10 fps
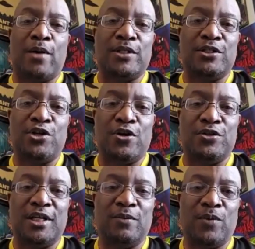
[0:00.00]
was in
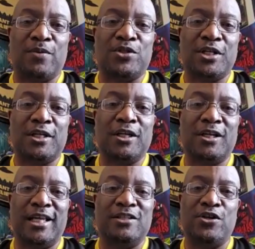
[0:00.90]
Jersey, when I was still a little
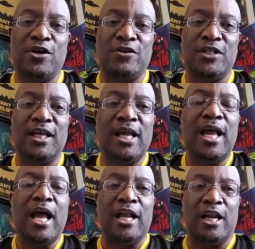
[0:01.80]
kid in Jersey,
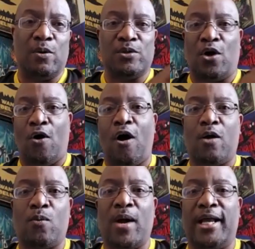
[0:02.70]
and there was a
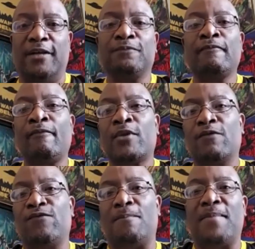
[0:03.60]
hallway
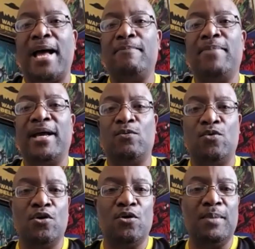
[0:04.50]
from my
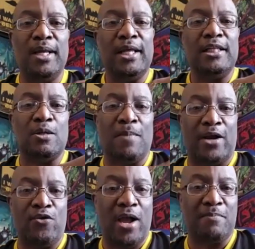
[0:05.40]
bedroom to my
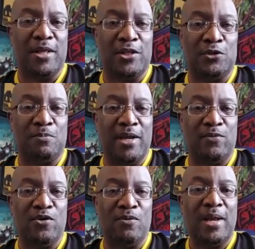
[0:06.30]
grandmother's
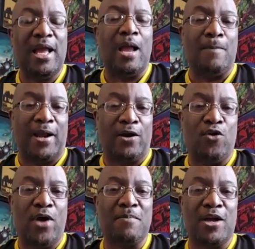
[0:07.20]
bedroom, and my
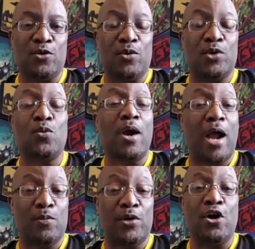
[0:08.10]
grandmother was where
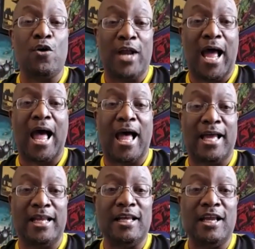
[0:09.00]
I would go to
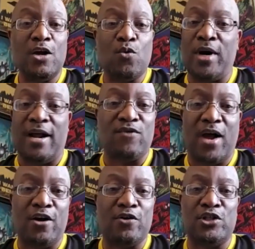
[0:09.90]
hide whenever
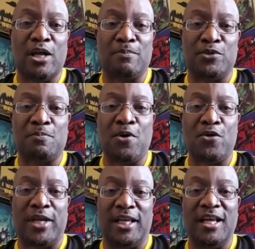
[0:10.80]
I heard something
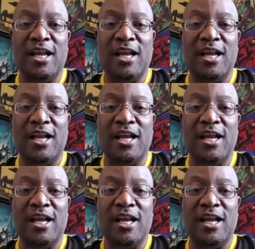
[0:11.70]
spooky.